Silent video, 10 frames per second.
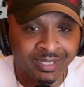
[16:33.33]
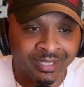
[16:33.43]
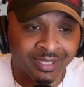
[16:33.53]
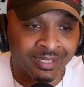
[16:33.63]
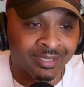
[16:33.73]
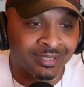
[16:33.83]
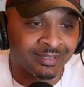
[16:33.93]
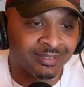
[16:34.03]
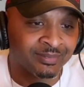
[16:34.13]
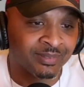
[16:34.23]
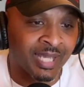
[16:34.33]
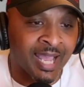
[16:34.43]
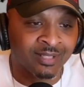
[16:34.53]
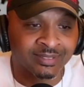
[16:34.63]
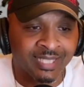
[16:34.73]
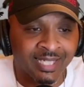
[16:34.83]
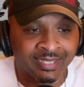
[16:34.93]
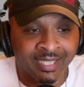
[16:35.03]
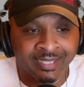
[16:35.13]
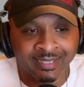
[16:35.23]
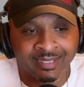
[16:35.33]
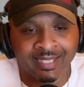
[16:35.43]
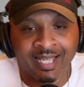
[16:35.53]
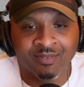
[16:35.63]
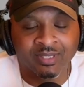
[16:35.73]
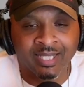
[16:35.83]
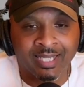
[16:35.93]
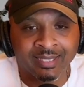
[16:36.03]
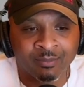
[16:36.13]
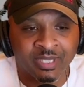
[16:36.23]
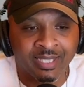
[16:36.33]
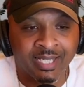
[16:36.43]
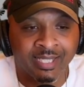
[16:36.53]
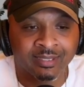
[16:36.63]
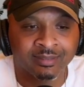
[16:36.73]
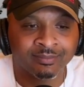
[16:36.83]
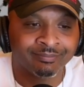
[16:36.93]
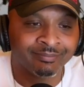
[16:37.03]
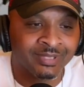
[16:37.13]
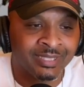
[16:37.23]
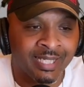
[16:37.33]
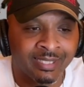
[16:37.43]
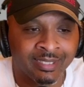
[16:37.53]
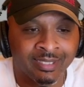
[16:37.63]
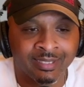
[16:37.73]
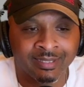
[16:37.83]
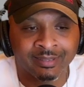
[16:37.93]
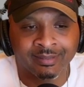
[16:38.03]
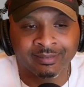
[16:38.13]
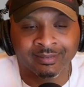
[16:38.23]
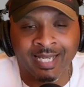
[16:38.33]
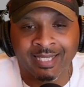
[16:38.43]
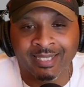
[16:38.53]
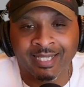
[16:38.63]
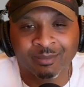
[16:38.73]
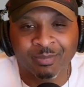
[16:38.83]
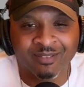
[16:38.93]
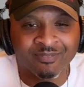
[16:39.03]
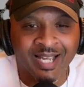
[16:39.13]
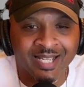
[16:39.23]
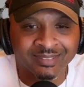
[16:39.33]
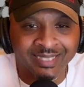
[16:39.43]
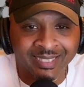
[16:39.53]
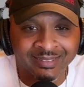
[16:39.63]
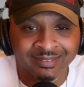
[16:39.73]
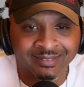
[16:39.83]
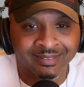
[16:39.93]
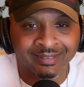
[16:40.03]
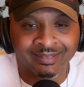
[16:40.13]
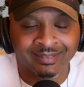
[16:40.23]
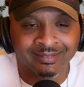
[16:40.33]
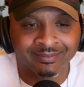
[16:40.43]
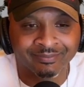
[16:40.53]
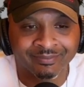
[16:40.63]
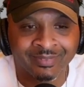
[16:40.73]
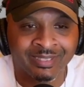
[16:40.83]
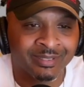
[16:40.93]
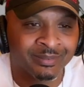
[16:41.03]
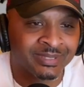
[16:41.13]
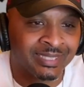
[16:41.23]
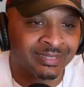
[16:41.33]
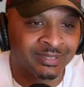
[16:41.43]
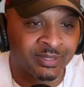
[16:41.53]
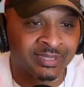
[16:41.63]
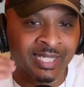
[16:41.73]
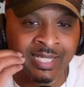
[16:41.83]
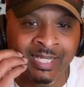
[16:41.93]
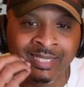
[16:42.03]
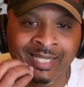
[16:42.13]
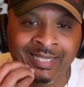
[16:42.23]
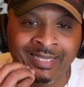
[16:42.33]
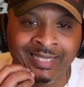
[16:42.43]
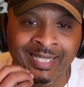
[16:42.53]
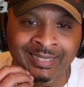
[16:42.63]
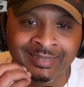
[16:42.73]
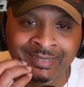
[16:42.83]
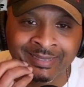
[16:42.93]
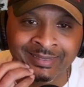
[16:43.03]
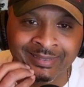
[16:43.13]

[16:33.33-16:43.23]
outside of that, they didn't have a lot. I mean, they had a guy that had about 5 sacks. You know what I'm saying? So it ain't like they got a